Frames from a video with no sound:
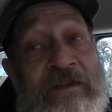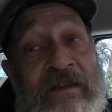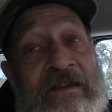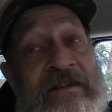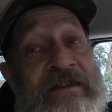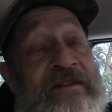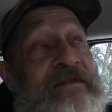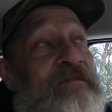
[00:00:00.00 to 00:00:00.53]

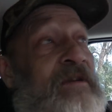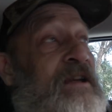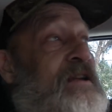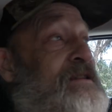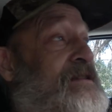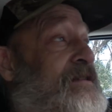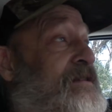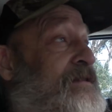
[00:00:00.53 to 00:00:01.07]
this thing's
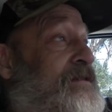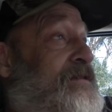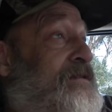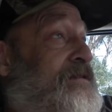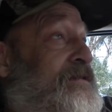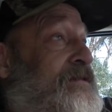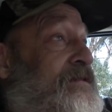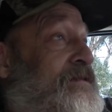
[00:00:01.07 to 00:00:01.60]
amazing
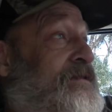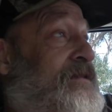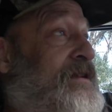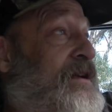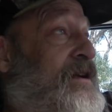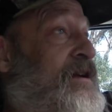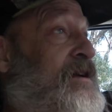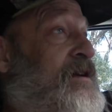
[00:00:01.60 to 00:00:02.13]

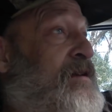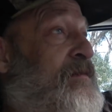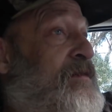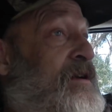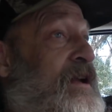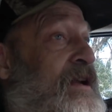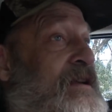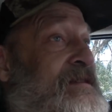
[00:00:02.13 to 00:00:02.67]

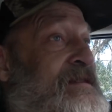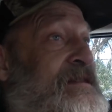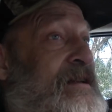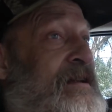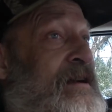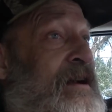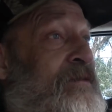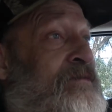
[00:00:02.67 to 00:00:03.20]
like I
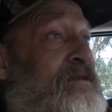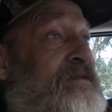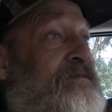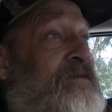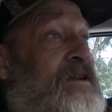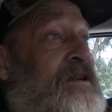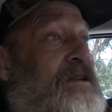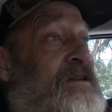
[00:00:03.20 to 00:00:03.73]
said, I
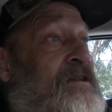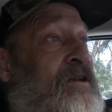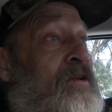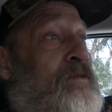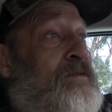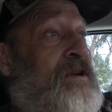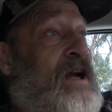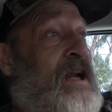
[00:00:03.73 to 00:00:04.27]
wouldn't run it
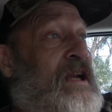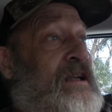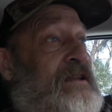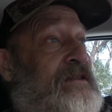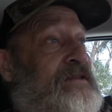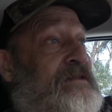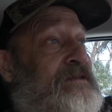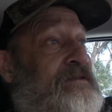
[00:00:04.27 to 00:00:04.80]
all night
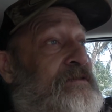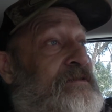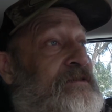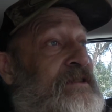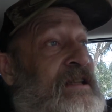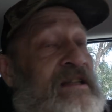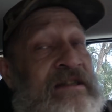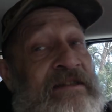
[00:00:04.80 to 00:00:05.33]

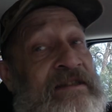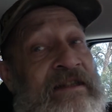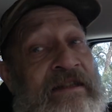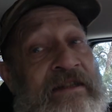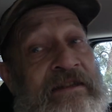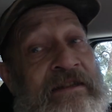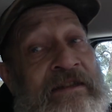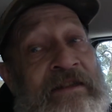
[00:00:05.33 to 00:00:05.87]
in a
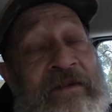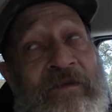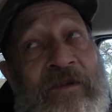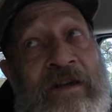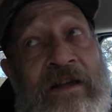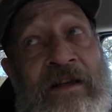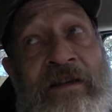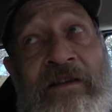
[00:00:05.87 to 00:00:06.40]
tent
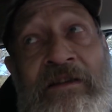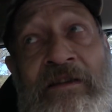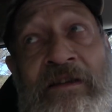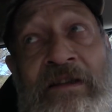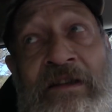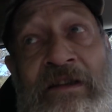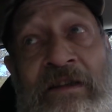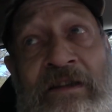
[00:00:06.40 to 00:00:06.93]
anyway.
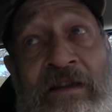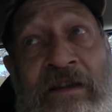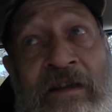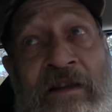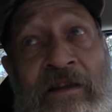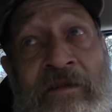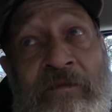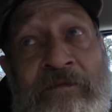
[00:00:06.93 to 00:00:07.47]

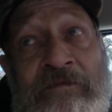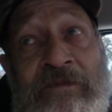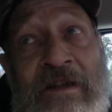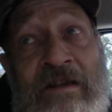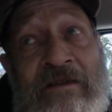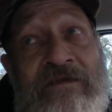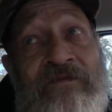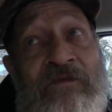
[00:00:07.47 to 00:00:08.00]
Um,
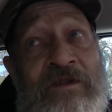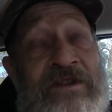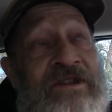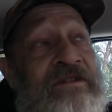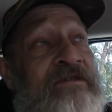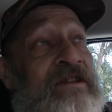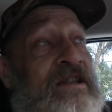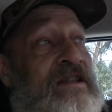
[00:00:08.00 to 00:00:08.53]
because once
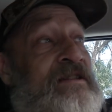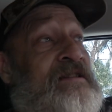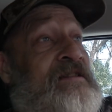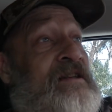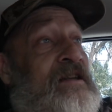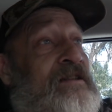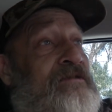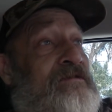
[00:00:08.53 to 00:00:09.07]
you get
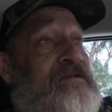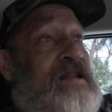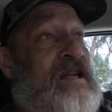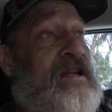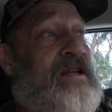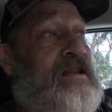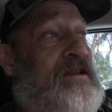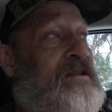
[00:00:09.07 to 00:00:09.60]
inside your
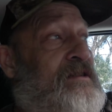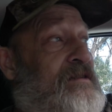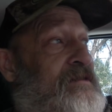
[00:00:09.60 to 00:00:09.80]
tent